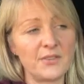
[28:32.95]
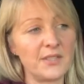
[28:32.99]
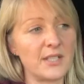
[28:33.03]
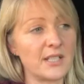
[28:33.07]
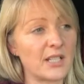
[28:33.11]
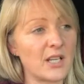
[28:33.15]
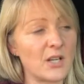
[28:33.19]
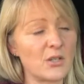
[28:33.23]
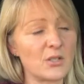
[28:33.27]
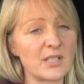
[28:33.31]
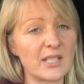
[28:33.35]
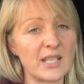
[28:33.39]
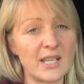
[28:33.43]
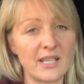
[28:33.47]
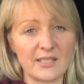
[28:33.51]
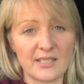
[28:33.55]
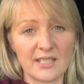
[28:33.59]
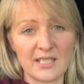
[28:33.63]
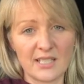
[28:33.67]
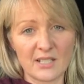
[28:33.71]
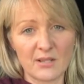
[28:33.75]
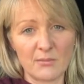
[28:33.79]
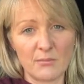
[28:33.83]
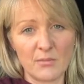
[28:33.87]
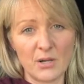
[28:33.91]
that goes against
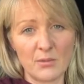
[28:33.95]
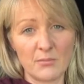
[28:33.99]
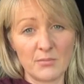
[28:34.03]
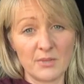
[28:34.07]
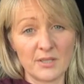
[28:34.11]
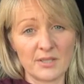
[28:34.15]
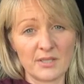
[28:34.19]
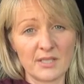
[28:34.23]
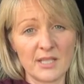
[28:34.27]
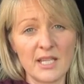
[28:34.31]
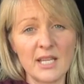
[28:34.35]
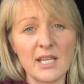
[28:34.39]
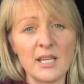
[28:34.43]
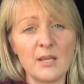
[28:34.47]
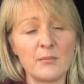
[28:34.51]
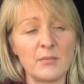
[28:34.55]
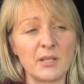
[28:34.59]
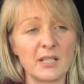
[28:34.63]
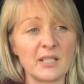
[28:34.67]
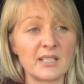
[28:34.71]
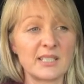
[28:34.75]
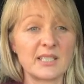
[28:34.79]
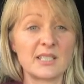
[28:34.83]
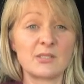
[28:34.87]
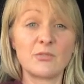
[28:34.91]
his commandments,
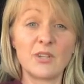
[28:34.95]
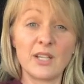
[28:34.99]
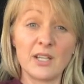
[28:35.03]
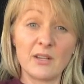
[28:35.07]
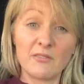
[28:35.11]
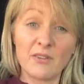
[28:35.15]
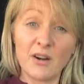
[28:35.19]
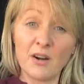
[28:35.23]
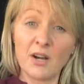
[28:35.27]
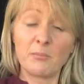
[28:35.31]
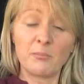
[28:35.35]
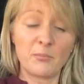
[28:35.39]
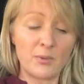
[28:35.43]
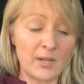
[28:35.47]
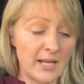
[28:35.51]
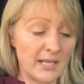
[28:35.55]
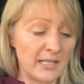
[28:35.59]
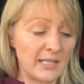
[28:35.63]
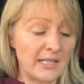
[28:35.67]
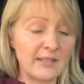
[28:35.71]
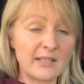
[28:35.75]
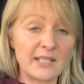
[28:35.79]
because he's written it very plainly.